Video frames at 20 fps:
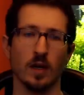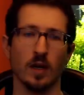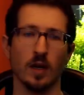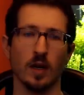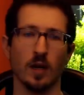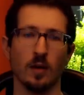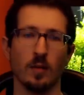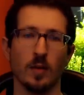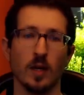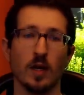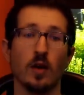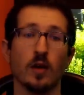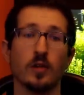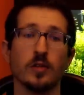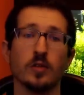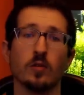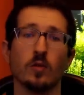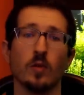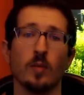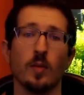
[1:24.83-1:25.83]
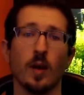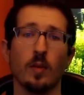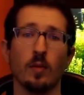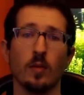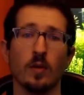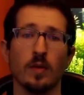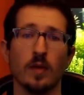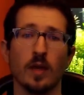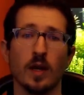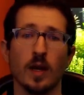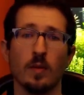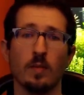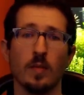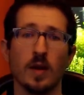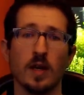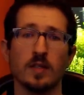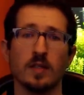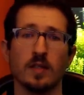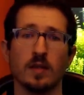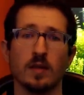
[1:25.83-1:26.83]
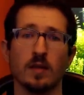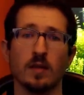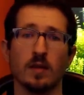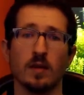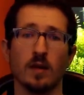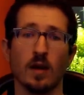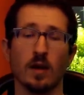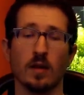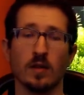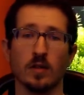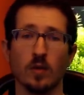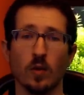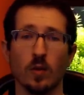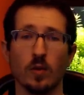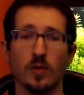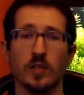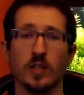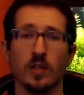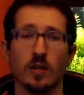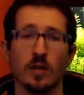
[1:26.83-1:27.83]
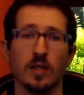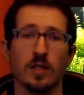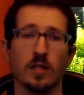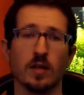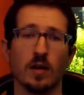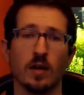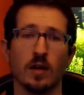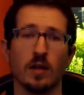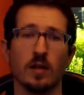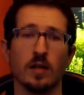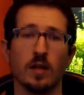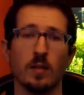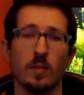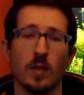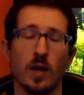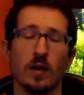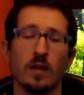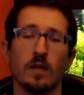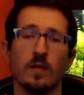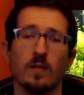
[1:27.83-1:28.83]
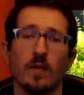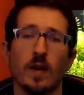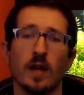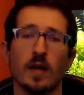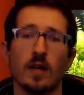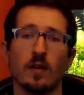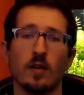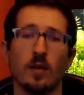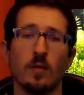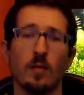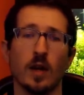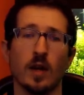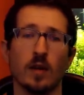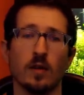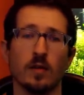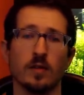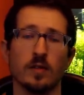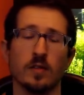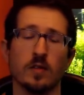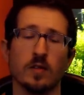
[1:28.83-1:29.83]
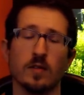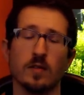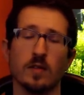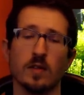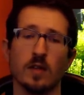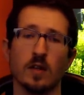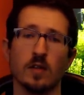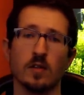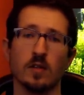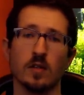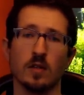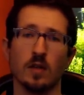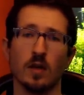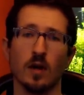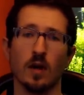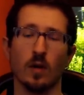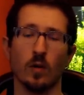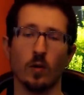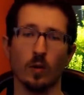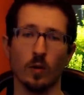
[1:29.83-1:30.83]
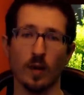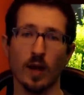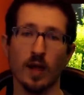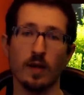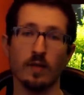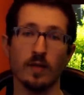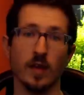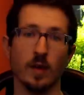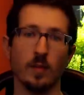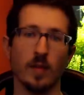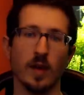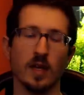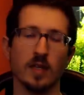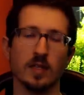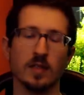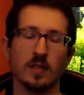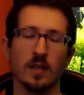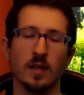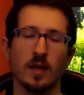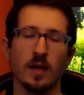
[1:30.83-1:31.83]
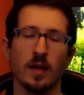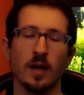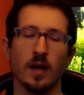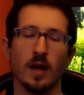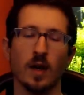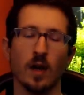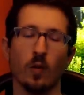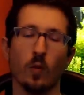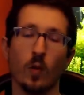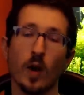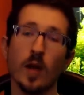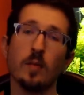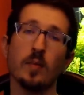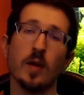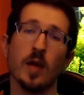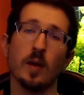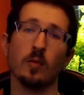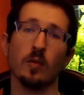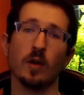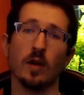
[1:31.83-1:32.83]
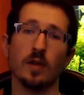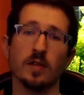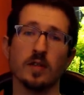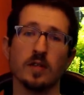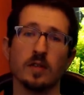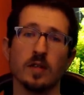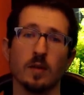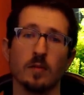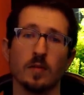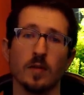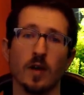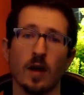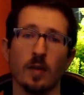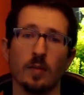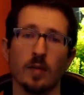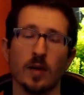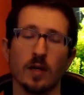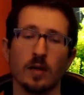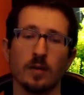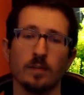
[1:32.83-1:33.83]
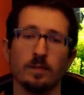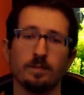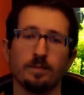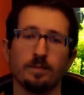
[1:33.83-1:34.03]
And also remember that I'm basing this whole series on the American Veterinary Medical Association, or AVMA's, white paper on the same topic.